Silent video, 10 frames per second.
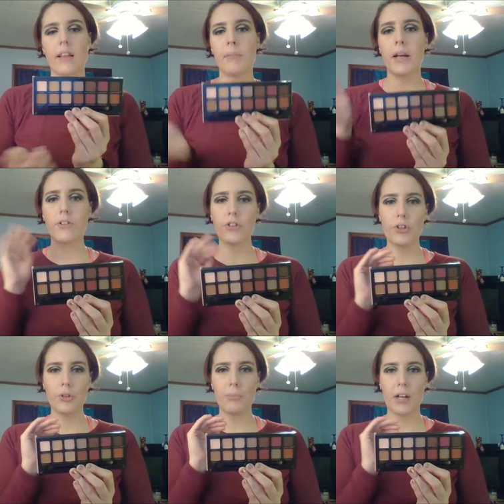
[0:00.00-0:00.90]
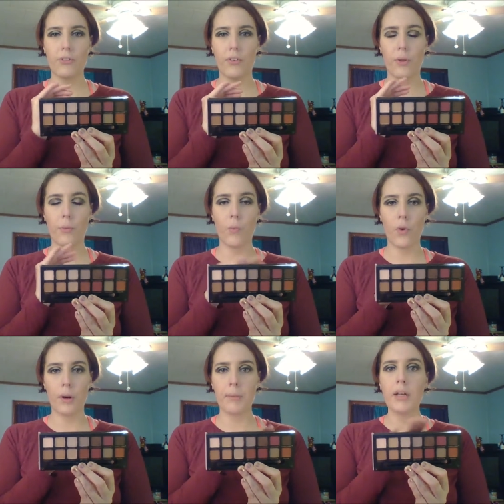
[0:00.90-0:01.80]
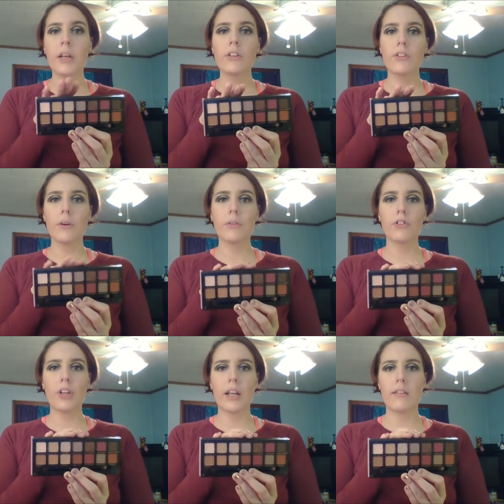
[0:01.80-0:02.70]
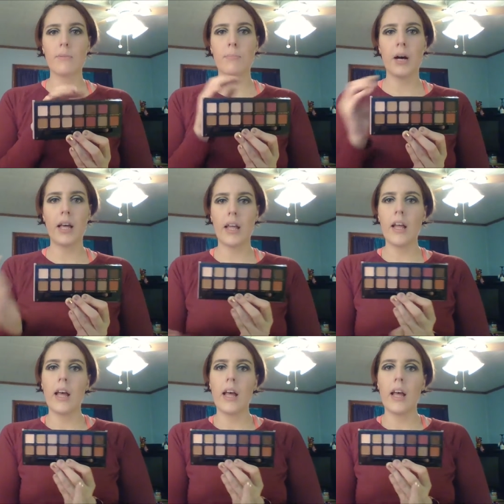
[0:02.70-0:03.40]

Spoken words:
I'm not too much for the warm tone shades, but